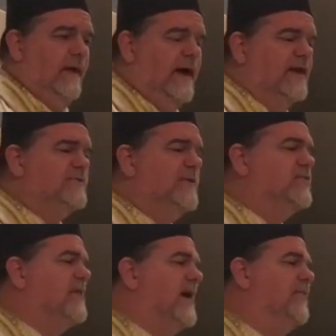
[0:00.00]
as
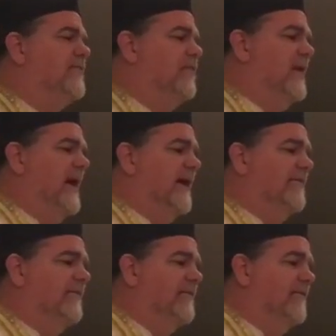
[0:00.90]
we travel through
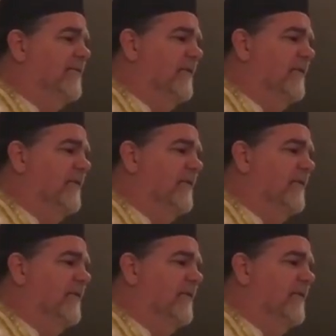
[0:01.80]
life,